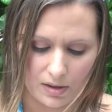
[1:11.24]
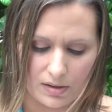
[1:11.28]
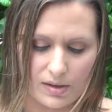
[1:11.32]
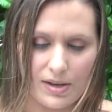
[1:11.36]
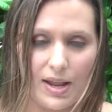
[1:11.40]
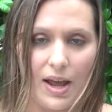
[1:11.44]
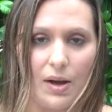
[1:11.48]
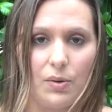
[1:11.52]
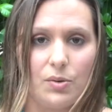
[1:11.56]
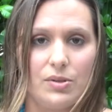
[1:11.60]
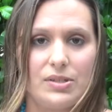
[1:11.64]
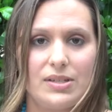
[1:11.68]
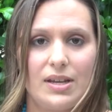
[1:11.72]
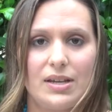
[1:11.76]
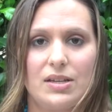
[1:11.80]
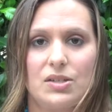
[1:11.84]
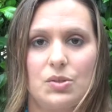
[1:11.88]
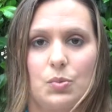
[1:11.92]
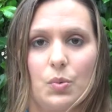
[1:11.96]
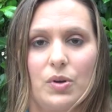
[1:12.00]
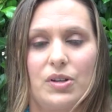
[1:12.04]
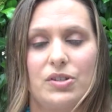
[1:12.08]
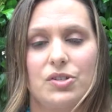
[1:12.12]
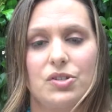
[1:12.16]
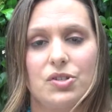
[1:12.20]

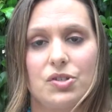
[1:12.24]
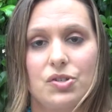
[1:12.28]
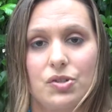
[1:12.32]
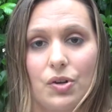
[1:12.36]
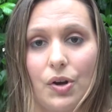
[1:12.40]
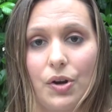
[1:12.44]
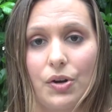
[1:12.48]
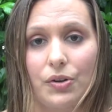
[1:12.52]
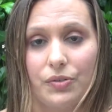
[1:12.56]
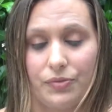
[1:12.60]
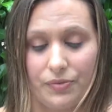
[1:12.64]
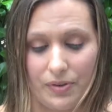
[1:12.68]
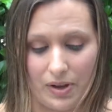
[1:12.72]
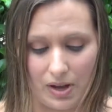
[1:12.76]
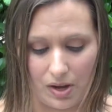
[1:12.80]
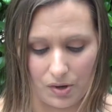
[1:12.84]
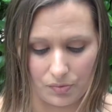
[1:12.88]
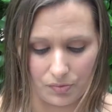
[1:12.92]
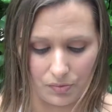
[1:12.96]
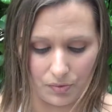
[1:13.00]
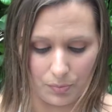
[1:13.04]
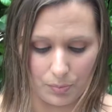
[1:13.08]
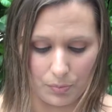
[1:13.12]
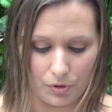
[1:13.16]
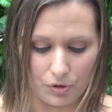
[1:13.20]
Nowadays, we're so far
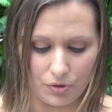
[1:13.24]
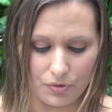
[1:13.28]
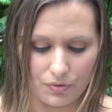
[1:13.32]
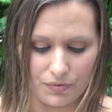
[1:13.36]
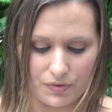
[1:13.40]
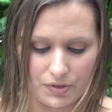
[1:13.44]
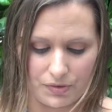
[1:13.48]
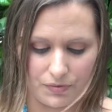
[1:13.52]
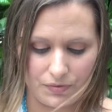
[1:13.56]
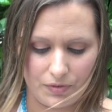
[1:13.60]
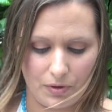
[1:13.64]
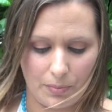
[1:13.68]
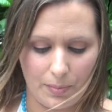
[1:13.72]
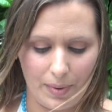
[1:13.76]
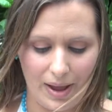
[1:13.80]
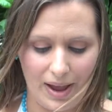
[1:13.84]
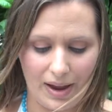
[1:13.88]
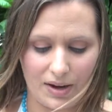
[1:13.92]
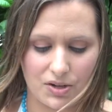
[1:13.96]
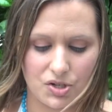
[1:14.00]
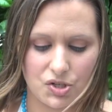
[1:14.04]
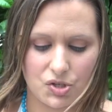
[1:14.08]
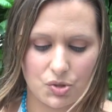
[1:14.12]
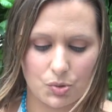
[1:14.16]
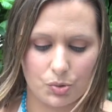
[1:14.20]
removed from
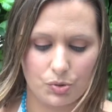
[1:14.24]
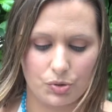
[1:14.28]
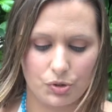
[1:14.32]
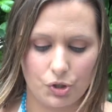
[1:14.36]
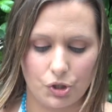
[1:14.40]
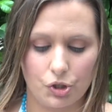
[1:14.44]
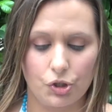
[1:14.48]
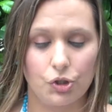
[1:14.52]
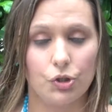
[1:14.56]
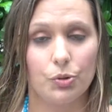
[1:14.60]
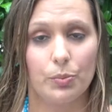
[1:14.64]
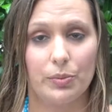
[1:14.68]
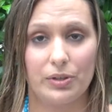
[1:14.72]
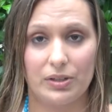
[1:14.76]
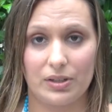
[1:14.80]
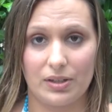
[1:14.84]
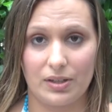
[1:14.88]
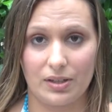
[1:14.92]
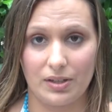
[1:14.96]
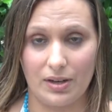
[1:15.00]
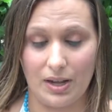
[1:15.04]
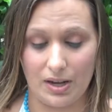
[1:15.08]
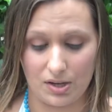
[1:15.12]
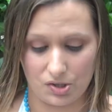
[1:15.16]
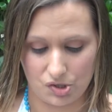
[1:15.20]
actual human
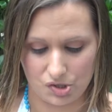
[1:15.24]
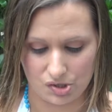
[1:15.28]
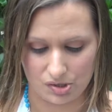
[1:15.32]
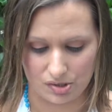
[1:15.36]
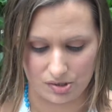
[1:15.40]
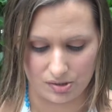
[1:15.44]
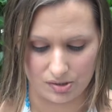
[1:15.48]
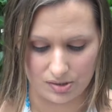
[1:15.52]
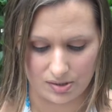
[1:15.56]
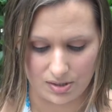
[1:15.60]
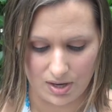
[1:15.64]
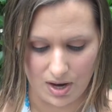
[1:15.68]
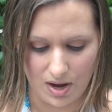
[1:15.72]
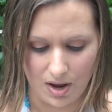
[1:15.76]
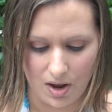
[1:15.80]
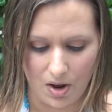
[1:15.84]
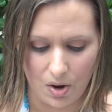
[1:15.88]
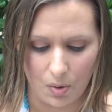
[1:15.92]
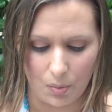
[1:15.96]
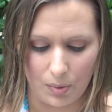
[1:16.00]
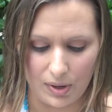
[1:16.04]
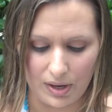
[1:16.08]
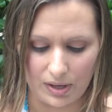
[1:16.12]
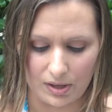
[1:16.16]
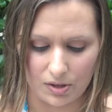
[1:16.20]
connections.
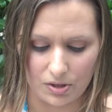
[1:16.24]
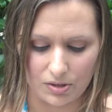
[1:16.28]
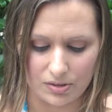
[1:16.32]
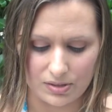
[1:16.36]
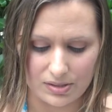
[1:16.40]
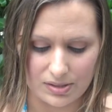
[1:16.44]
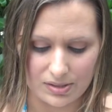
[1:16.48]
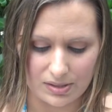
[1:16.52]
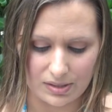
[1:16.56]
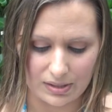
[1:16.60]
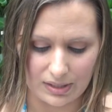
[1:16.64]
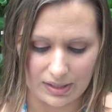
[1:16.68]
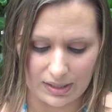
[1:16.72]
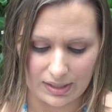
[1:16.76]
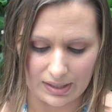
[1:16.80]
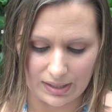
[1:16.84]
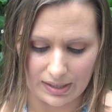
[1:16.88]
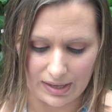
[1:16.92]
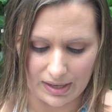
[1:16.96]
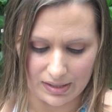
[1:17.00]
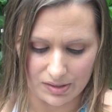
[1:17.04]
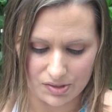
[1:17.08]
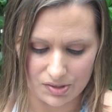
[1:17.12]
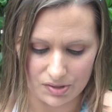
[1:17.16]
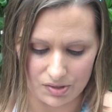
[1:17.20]
We are constantly
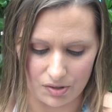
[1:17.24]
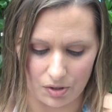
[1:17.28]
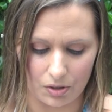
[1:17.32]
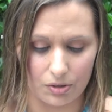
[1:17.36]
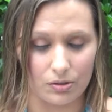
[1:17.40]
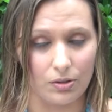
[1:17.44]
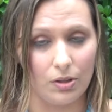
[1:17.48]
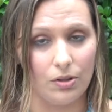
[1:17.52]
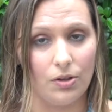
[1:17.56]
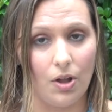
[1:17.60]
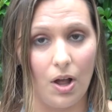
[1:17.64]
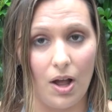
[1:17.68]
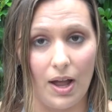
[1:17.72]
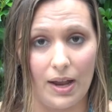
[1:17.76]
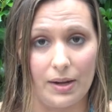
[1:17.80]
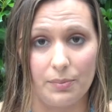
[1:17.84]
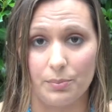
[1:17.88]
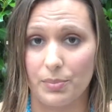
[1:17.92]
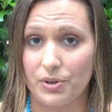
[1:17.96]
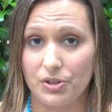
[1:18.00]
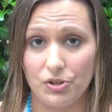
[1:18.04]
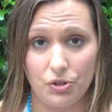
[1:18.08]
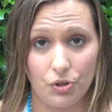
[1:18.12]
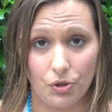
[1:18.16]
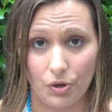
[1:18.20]
connected online,
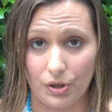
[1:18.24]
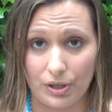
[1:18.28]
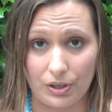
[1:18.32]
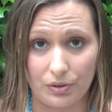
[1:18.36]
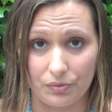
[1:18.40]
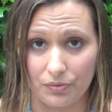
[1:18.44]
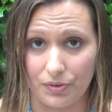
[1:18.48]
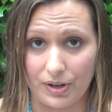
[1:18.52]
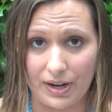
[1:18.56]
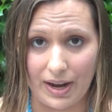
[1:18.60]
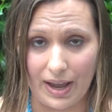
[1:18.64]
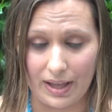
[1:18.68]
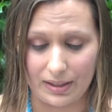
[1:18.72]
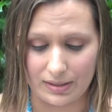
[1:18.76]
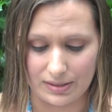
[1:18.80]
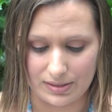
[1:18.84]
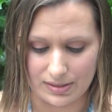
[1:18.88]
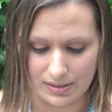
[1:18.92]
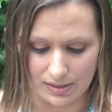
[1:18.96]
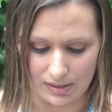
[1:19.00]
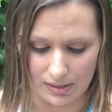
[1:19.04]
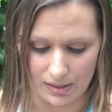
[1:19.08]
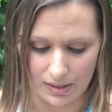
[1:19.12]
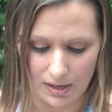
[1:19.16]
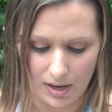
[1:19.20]
but not in
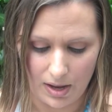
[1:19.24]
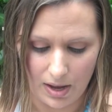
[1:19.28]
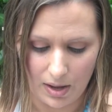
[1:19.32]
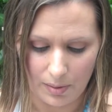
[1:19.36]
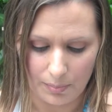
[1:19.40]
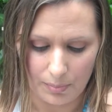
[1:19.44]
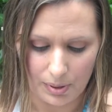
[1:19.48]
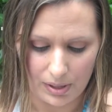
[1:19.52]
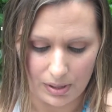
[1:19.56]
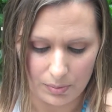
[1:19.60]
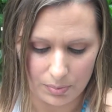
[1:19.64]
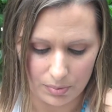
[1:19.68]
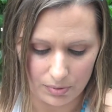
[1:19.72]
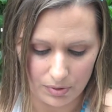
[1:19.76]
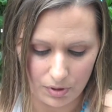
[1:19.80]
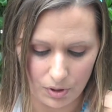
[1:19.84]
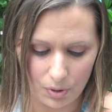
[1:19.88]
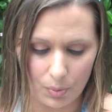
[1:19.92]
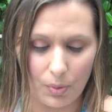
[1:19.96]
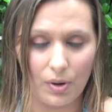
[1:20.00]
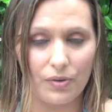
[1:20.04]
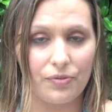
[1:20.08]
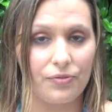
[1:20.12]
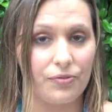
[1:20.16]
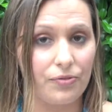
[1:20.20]
reality. People
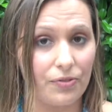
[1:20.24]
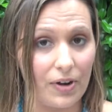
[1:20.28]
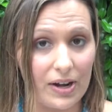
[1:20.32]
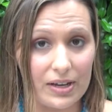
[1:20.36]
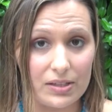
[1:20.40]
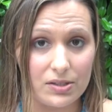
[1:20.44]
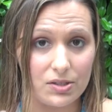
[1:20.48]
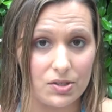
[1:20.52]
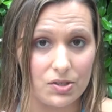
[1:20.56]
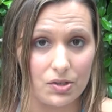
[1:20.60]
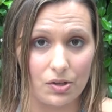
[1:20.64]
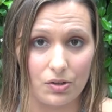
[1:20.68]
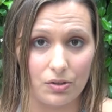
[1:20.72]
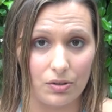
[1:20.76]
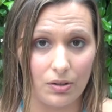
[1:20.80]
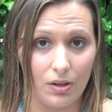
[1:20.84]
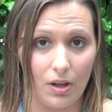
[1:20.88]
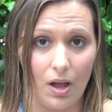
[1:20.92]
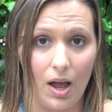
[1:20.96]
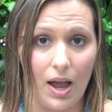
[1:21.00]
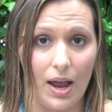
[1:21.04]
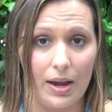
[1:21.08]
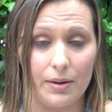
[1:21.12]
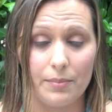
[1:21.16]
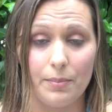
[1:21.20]
who are friends
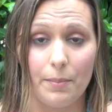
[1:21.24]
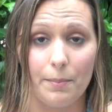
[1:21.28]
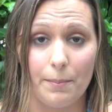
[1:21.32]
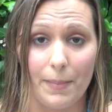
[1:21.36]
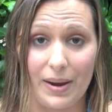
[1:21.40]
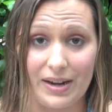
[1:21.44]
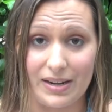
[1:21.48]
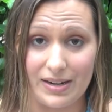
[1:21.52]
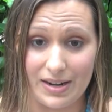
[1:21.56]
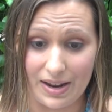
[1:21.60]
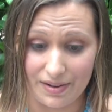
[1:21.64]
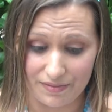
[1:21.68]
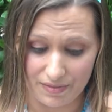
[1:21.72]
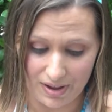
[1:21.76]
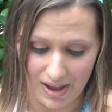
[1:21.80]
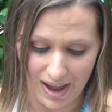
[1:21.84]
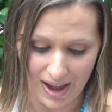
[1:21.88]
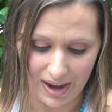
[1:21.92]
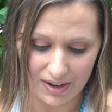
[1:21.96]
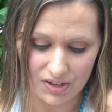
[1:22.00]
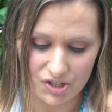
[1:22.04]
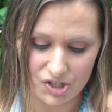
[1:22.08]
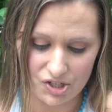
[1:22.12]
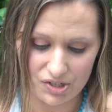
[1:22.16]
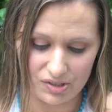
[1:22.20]
online may never
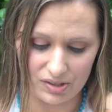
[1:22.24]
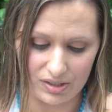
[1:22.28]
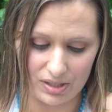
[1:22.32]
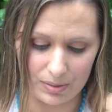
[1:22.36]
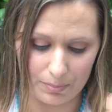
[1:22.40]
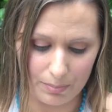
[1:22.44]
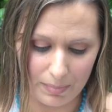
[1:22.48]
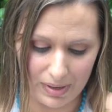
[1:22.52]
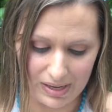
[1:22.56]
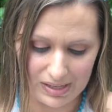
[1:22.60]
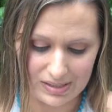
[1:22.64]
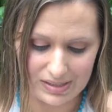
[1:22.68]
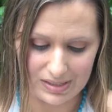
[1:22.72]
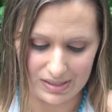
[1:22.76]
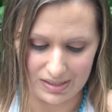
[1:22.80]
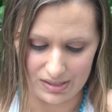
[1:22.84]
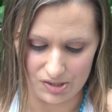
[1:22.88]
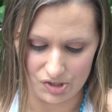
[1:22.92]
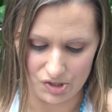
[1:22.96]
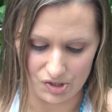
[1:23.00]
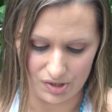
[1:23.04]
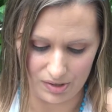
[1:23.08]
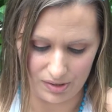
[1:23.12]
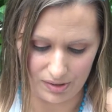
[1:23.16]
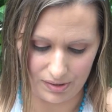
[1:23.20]
actually meet
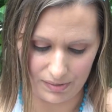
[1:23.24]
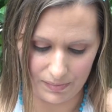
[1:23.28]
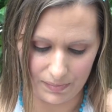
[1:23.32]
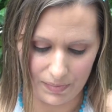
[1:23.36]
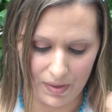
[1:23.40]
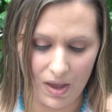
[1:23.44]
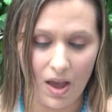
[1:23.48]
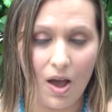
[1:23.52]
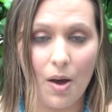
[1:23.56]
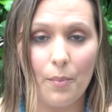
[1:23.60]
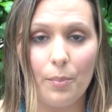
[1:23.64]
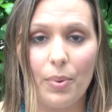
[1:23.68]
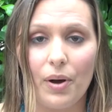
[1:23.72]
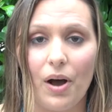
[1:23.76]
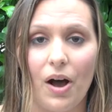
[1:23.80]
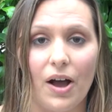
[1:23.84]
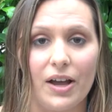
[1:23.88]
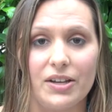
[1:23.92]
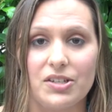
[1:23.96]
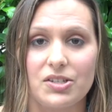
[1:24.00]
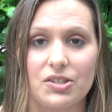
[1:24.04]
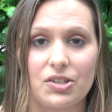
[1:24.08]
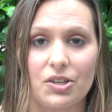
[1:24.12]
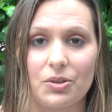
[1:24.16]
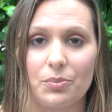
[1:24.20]
each other.
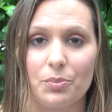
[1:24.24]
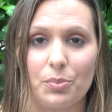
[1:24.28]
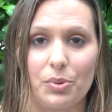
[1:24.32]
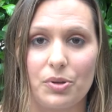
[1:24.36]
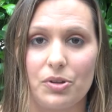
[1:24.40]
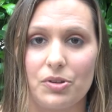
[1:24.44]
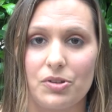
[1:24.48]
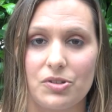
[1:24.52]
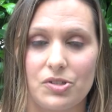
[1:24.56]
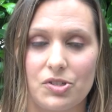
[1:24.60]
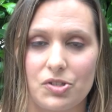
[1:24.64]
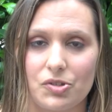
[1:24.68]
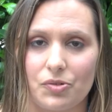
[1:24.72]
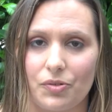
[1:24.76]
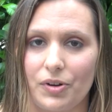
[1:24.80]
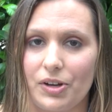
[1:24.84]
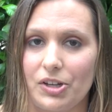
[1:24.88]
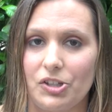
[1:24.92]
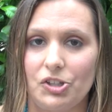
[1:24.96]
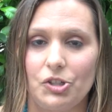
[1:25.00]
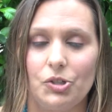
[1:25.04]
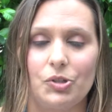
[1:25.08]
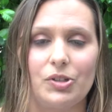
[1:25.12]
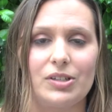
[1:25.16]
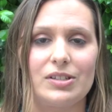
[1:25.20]
Behind a computer
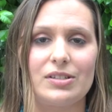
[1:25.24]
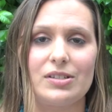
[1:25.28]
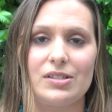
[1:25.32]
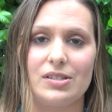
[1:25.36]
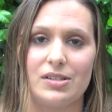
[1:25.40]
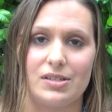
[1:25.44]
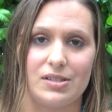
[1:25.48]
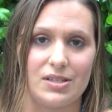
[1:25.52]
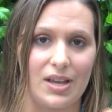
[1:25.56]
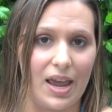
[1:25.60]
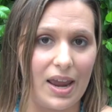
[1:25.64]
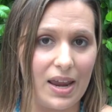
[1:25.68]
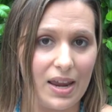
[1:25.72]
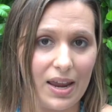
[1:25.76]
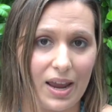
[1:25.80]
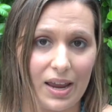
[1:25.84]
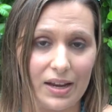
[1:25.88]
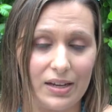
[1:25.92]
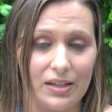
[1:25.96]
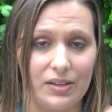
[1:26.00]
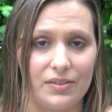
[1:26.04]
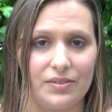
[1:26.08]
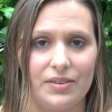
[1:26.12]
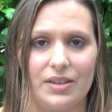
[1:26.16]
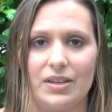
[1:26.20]
screen, you can say
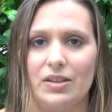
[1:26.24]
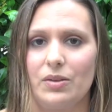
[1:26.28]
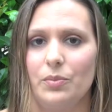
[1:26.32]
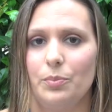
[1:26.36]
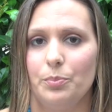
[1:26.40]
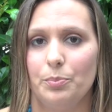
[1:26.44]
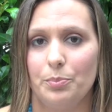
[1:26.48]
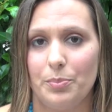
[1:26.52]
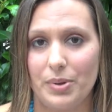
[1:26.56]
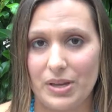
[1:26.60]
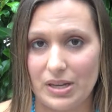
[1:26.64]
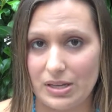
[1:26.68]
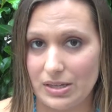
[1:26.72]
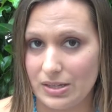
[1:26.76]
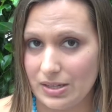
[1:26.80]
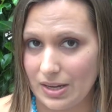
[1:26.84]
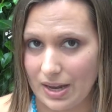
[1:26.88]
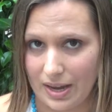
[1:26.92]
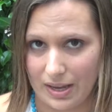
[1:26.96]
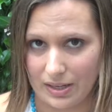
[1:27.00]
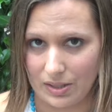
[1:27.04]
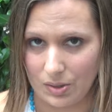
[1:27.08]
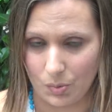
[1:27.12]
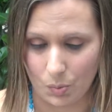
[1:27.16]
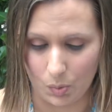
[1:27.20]
anything and be
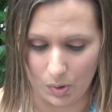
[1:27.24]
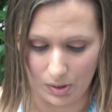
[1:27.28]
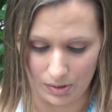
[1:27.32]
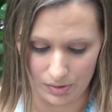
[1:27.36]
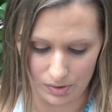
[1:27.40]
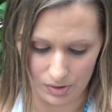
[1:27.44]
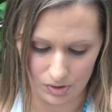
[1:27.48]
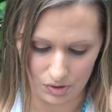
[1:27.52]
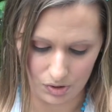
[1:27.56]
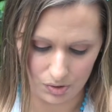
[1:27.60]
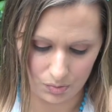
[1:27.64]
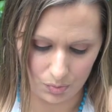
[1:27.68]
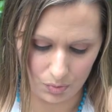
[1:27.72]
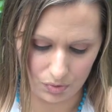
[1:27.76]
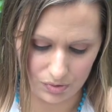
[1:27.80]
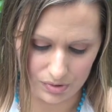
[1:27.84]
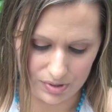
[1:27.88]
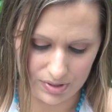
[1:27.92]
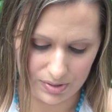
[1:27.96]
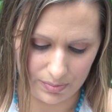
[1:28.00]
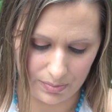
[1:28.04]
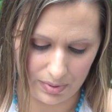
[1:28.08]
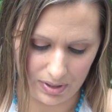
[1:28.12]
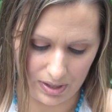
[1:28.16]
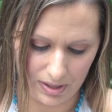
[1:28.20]
anyone that you want
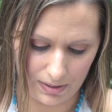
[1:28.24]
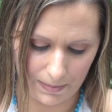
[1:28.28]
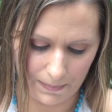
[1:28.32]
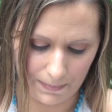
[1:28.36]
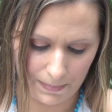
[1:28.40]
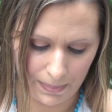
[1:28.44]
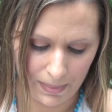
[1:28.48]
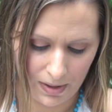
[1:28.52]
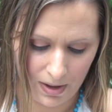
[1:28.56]
to be.